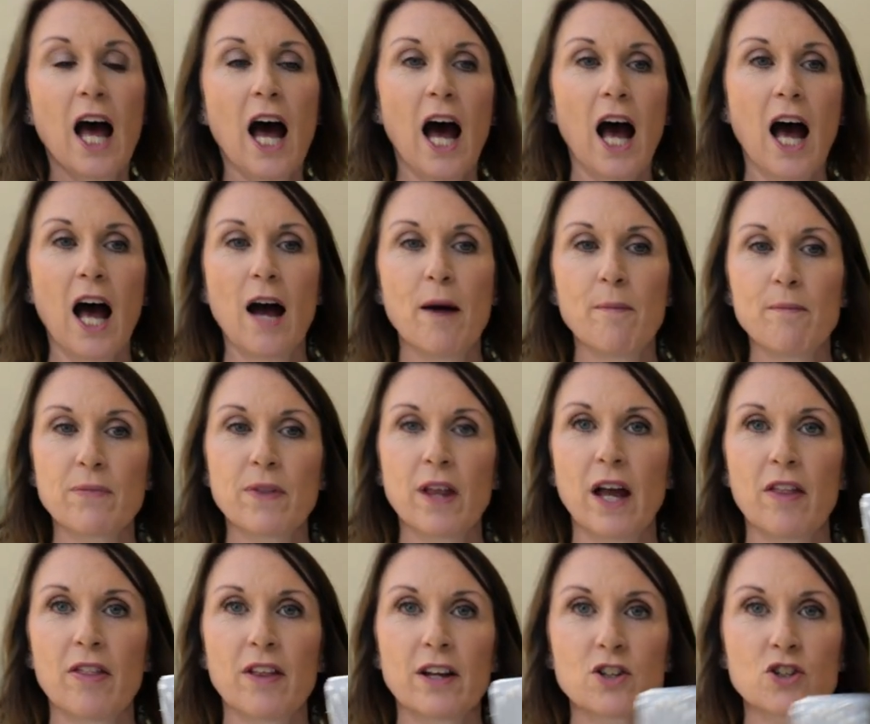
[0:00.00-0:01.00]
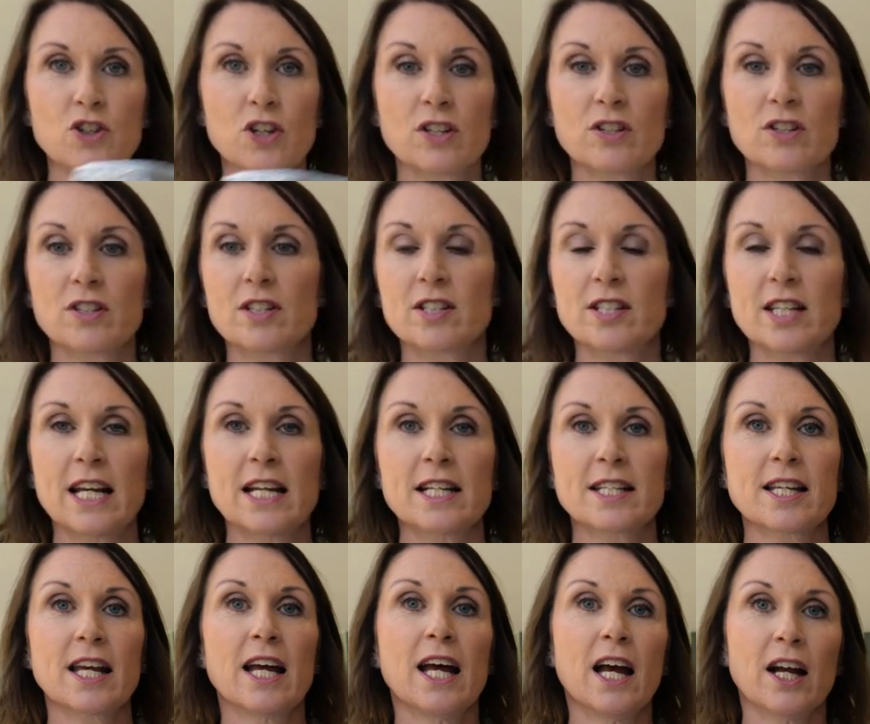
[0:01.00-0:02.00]
that just
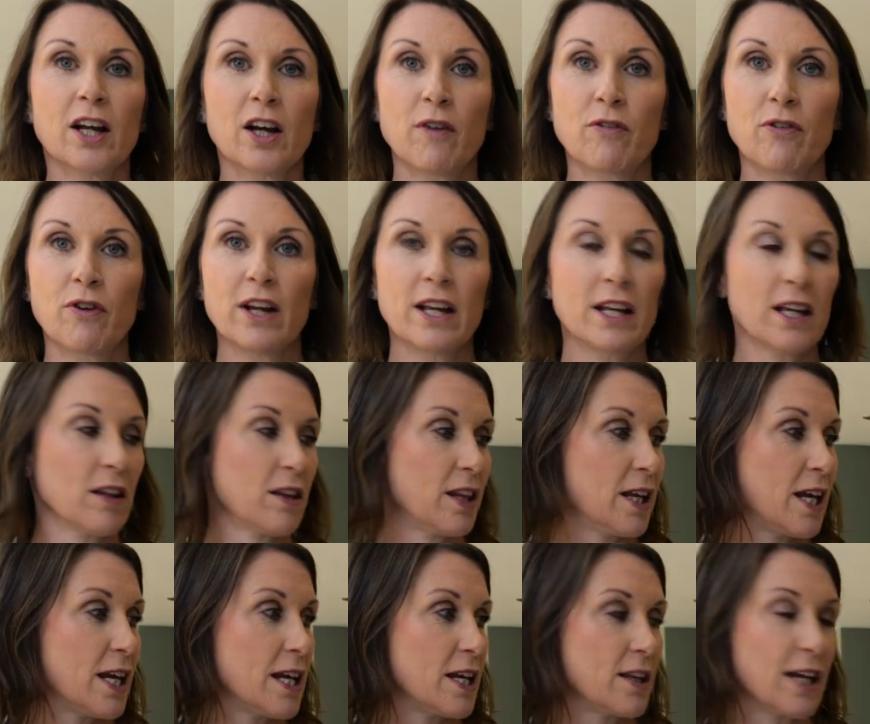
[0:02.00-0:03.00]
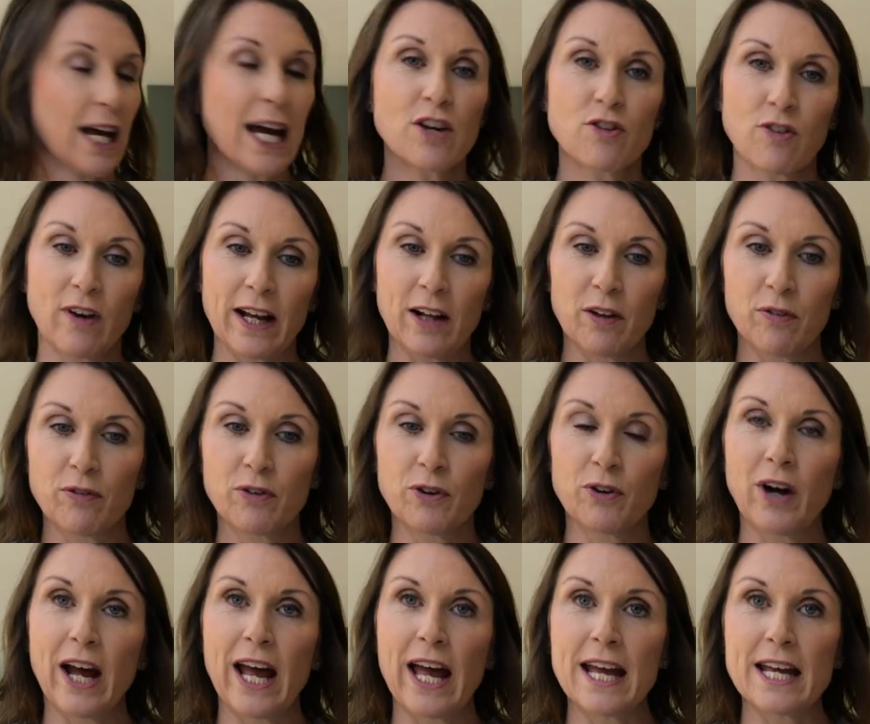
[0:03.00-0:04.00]
sit covering the headrail
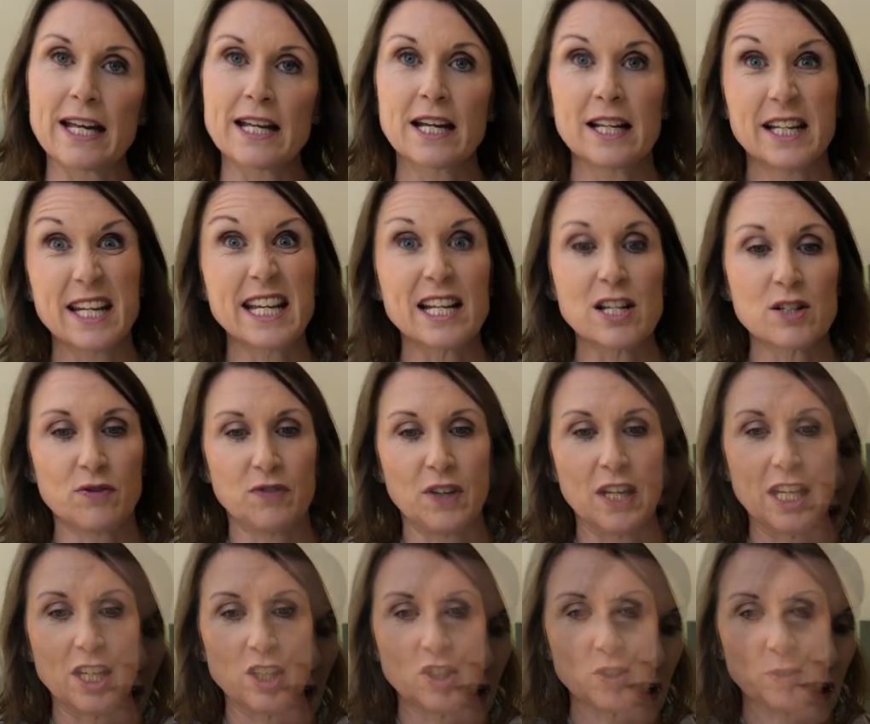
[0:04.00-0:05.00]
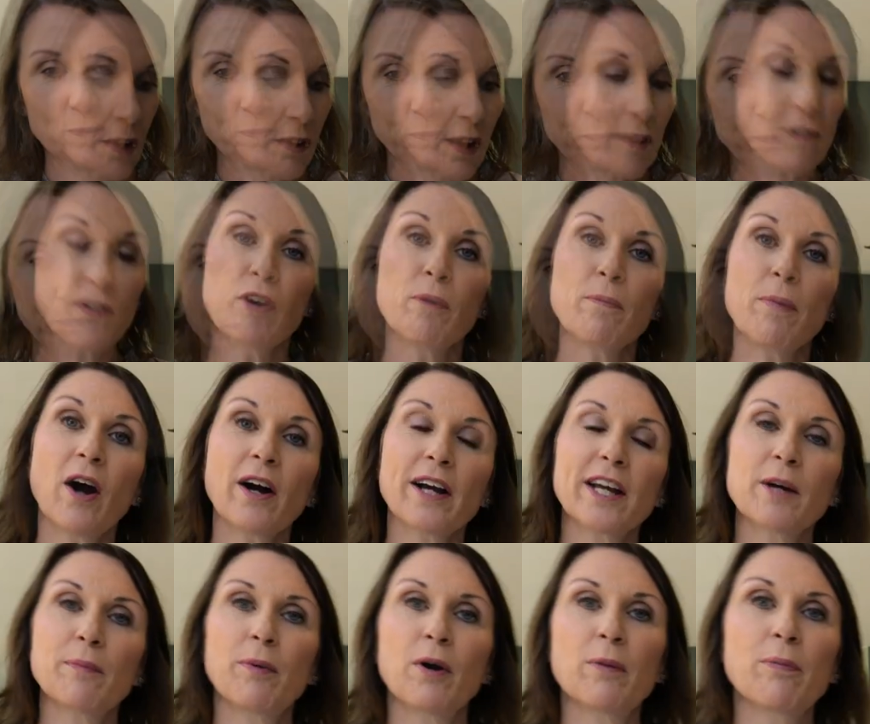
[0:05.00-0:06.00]
for a neat finish. If you're
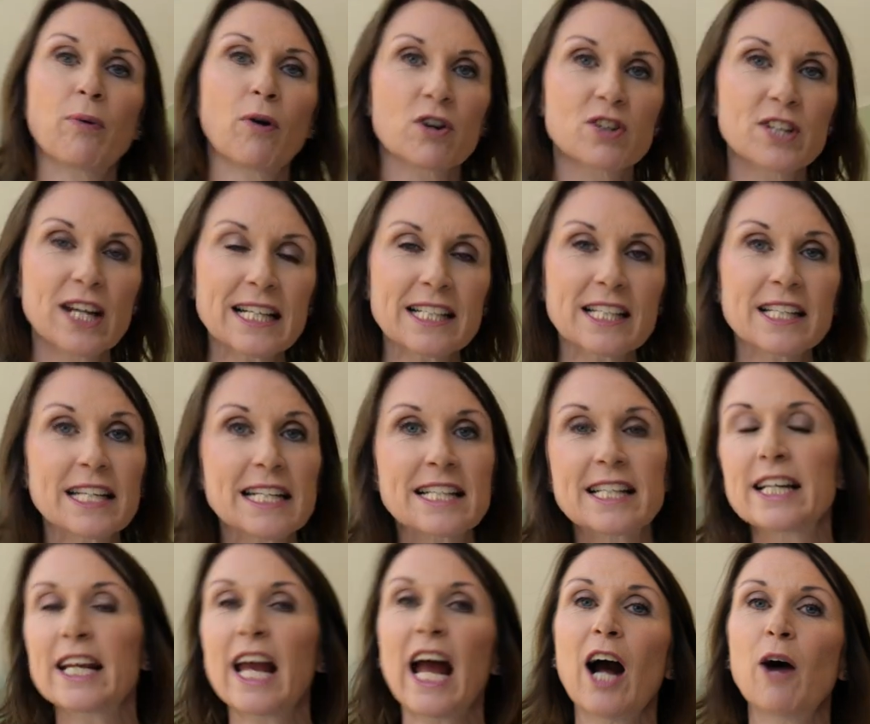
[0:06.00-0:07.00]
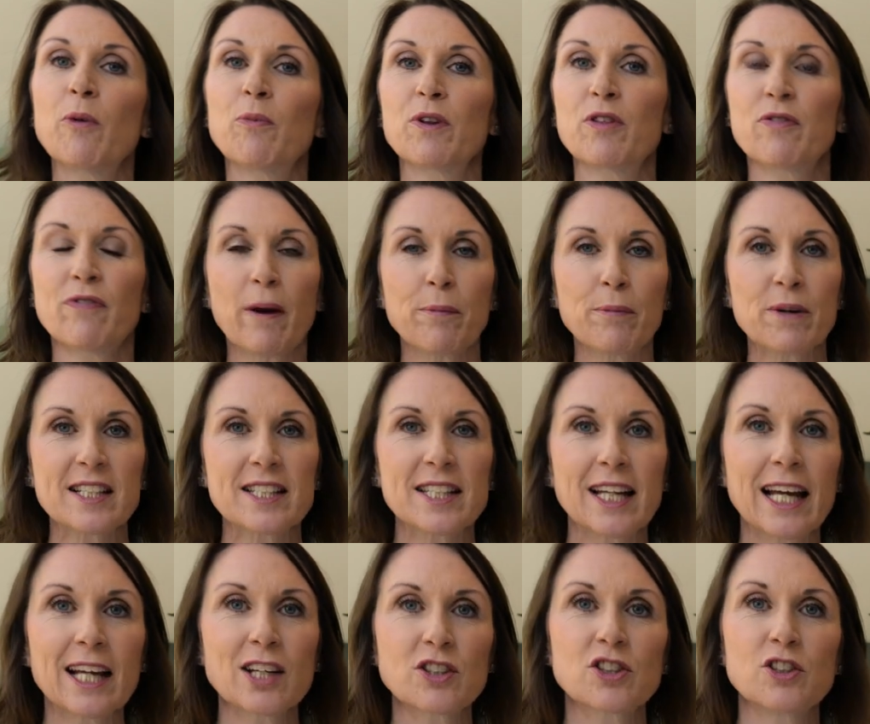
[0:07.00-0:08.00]
embarking upon a project and need any help with fabric
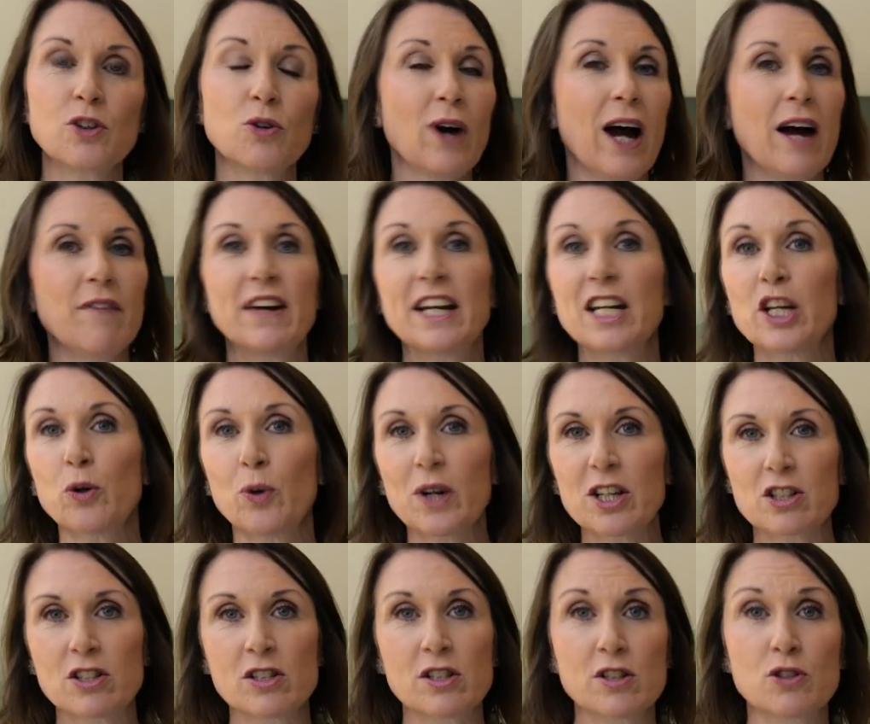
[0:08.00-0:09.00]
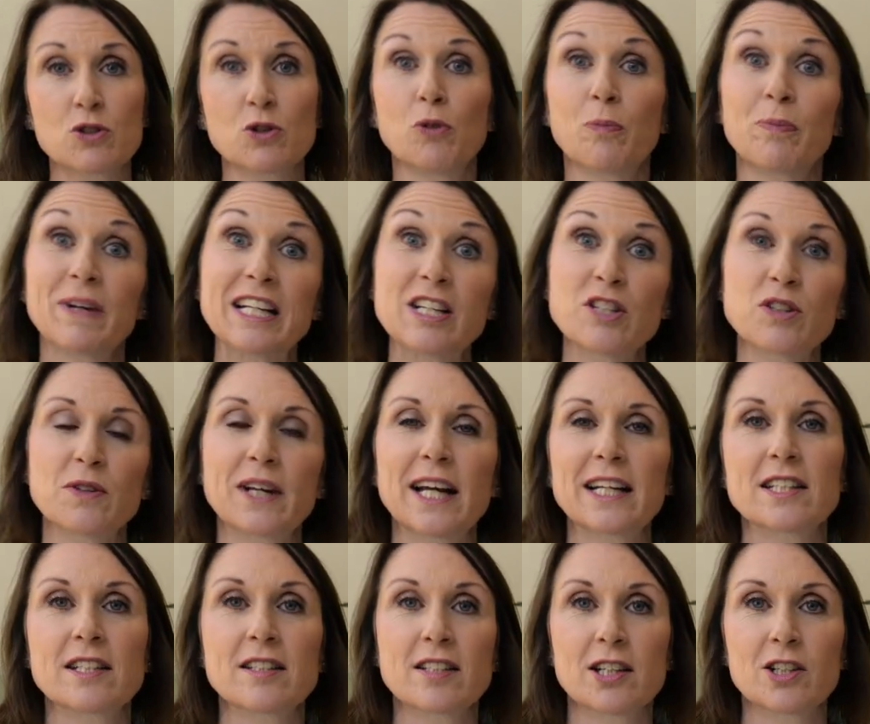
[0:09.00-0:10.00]
selection or have any questions at all, please do
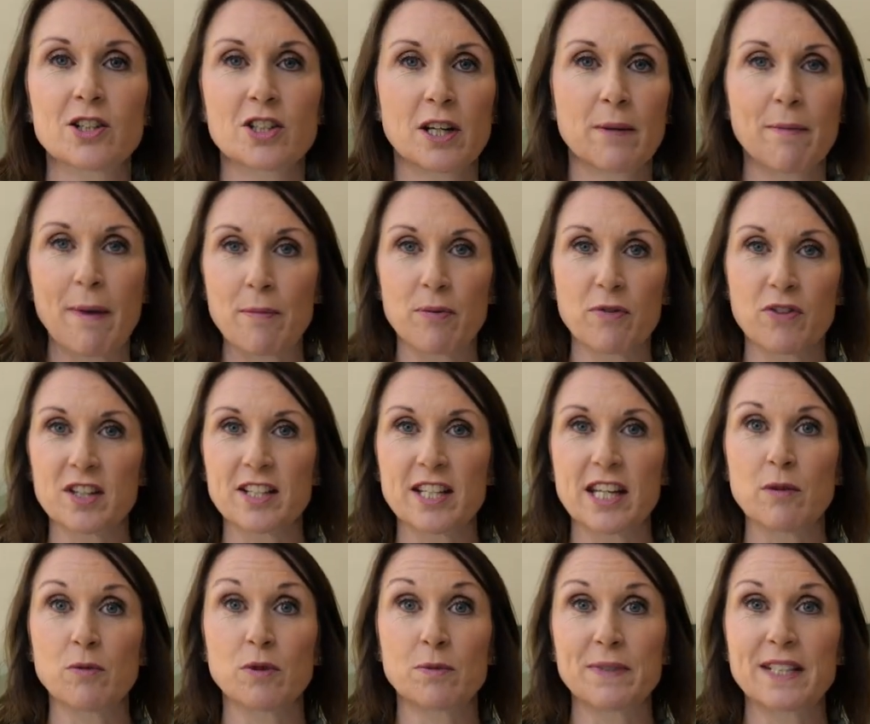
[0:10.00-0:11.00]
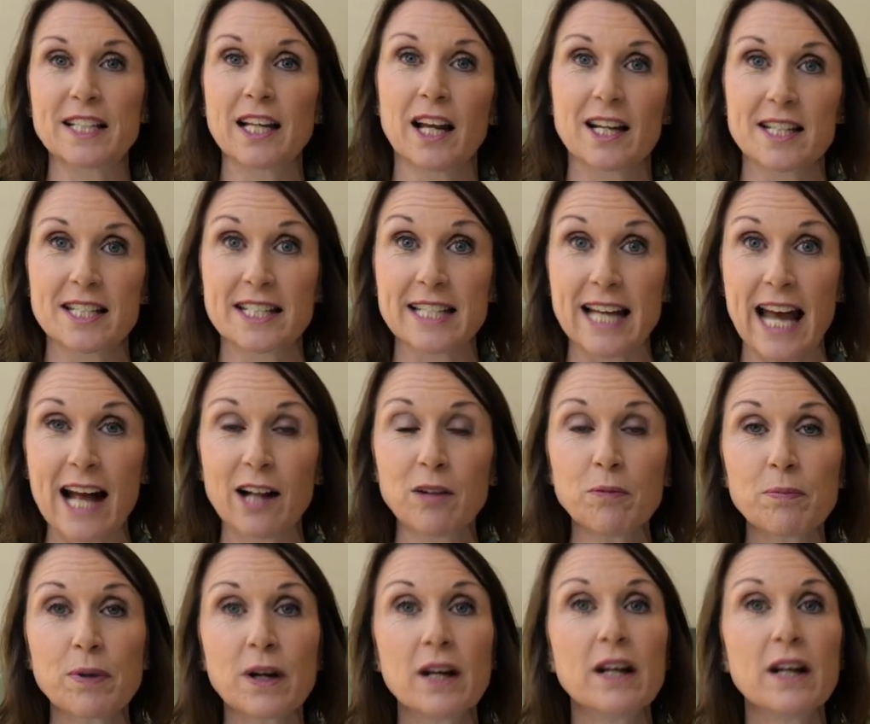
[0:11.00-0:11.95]
get in touch and a member of the team would be delighted to help.